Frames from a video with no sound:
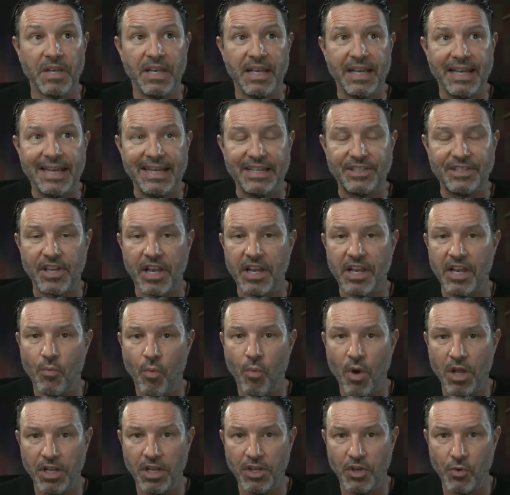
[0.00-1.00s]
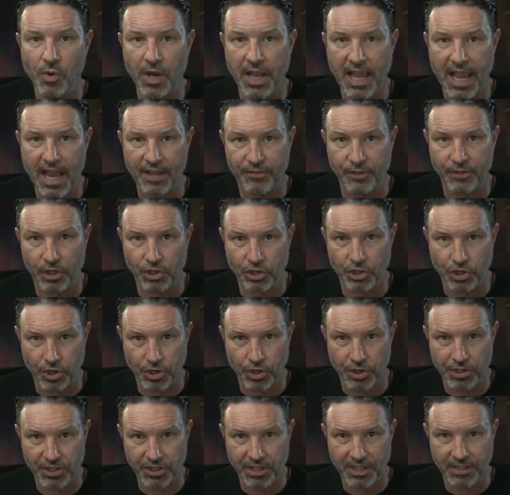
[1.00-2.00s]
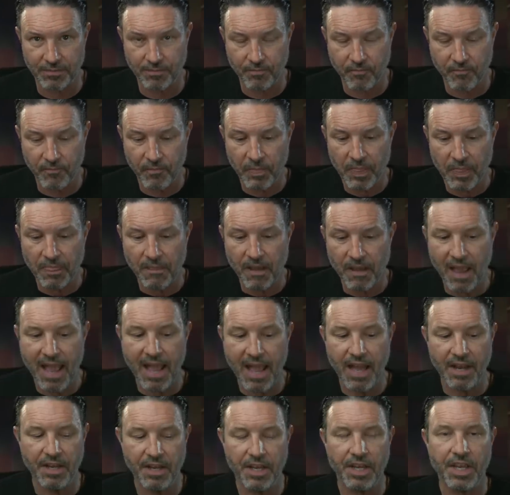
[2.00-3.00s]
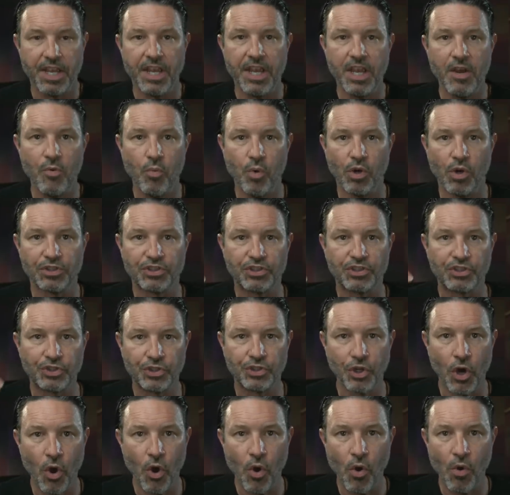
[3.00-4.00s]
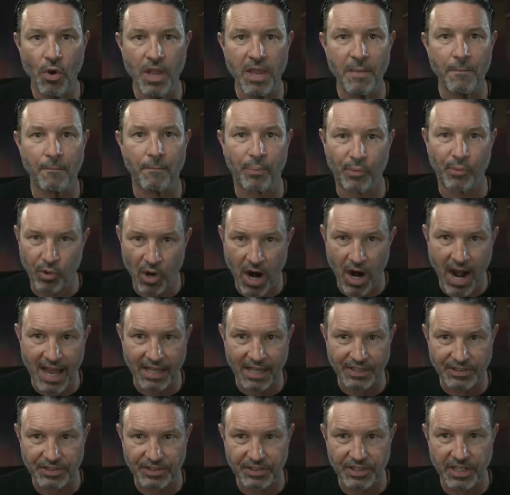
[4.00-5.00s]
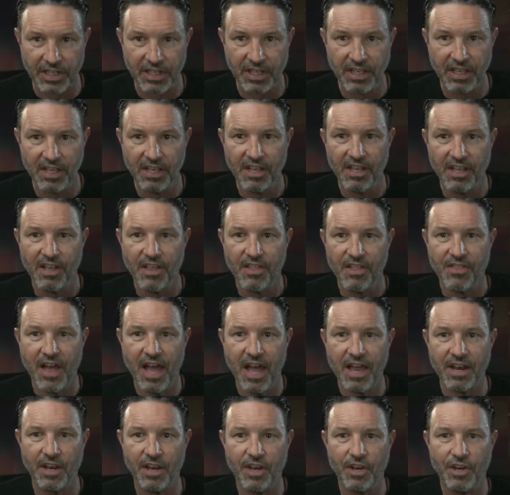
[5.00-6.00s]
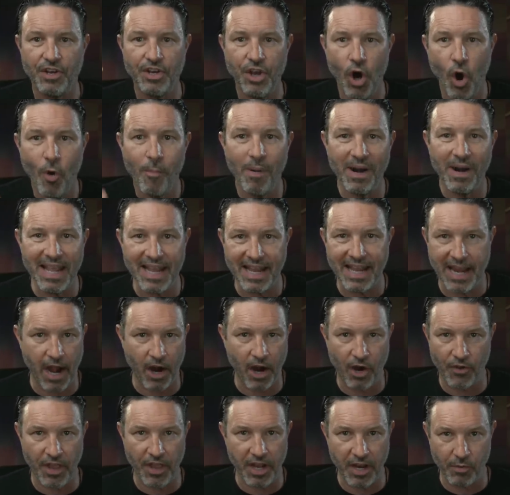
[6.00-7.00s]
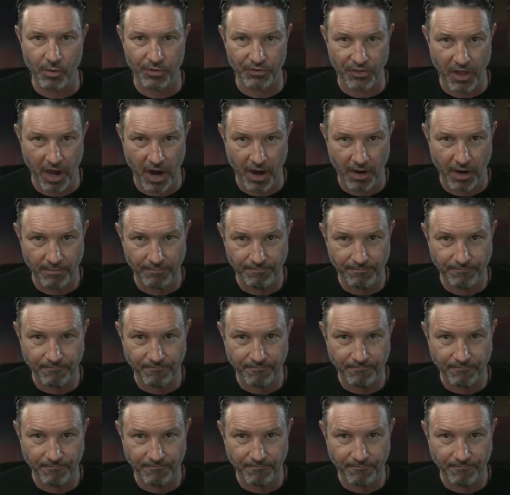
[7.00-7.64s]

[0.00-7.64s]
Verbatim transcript: He said he went into a Catholic church and he was so impressed that nobody cared that he was there.